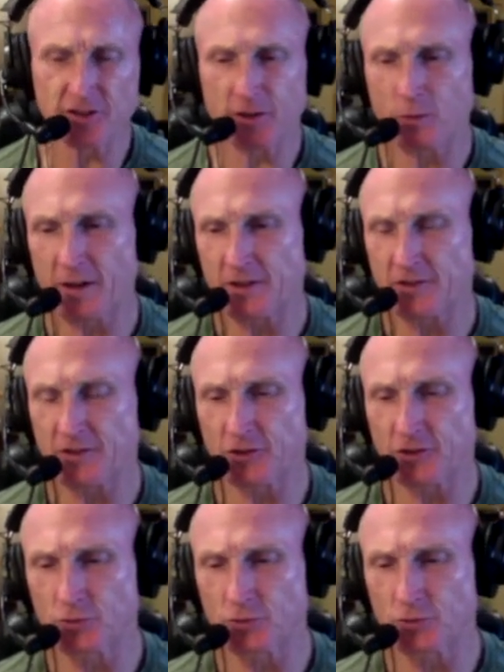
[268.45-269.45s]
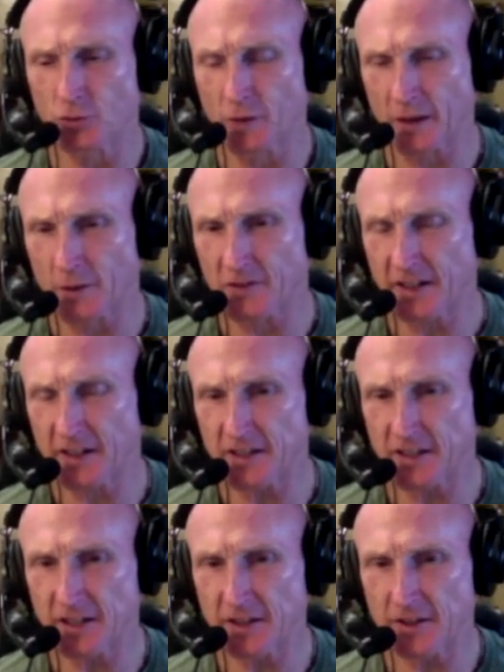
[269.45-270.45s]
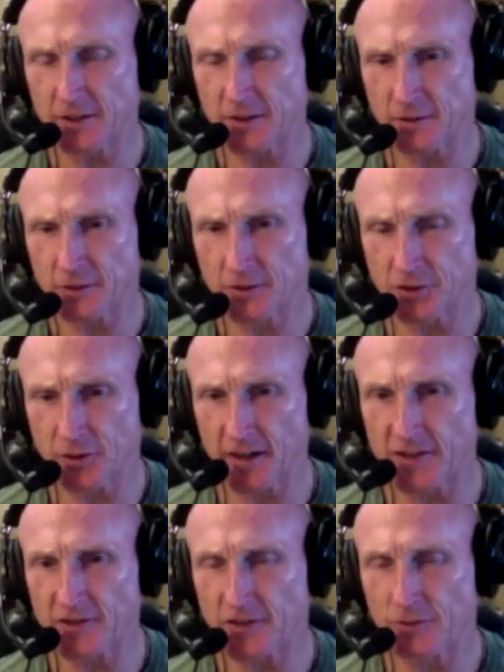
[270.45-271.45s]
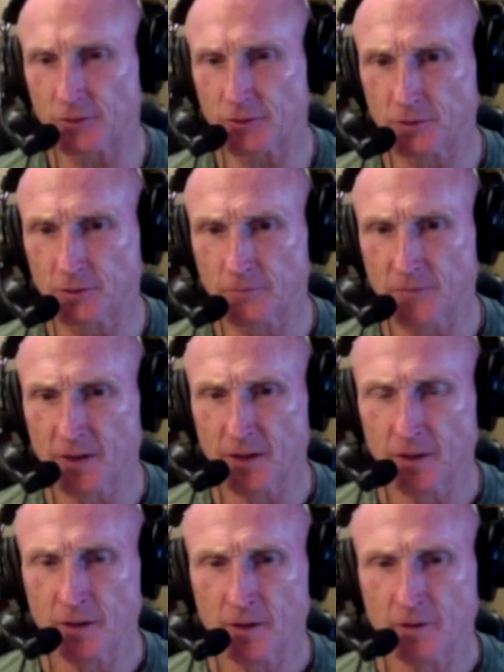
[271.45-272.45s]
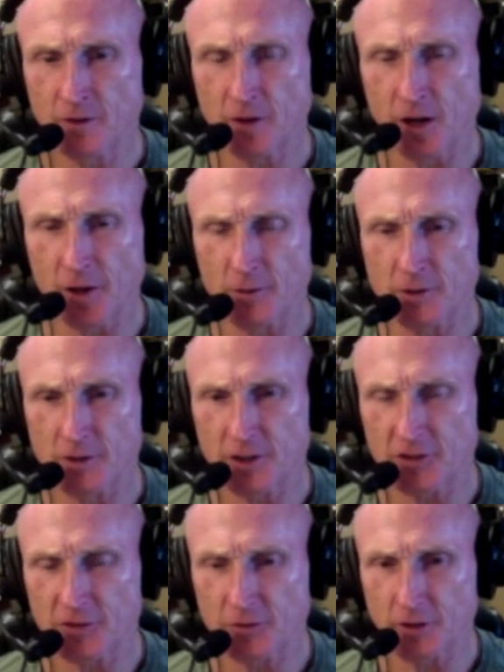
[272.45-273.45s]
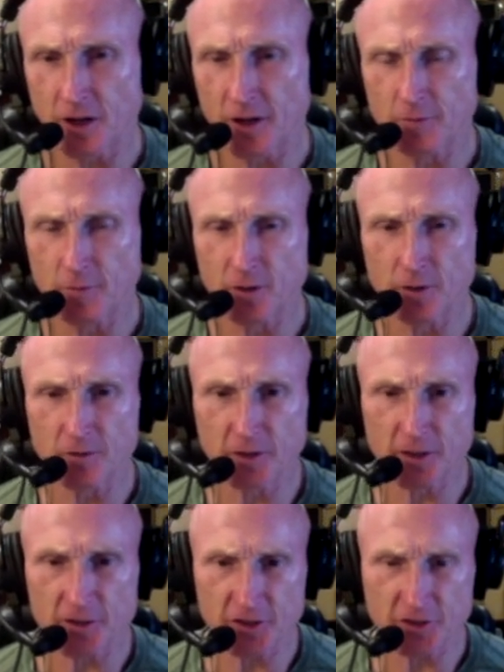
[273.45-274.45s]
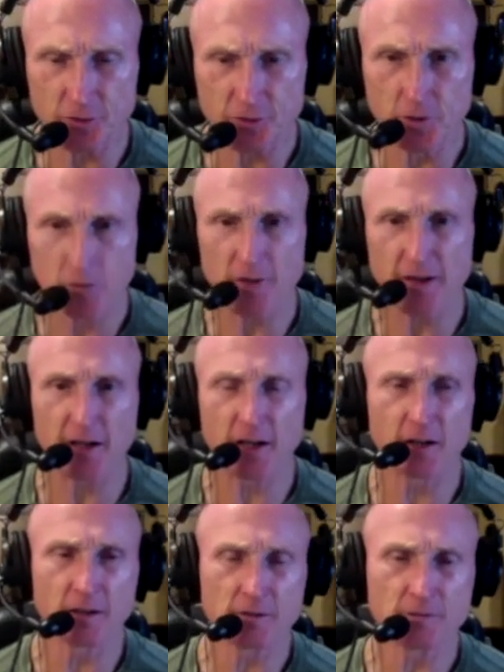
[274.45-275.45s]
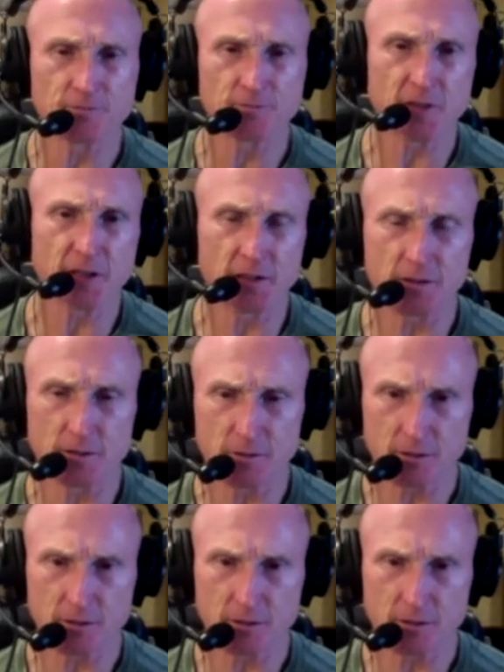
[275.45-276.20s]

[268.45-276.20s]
I went to school when I was eighteen to, to trade school for auto industri- automotive and industrial repair, and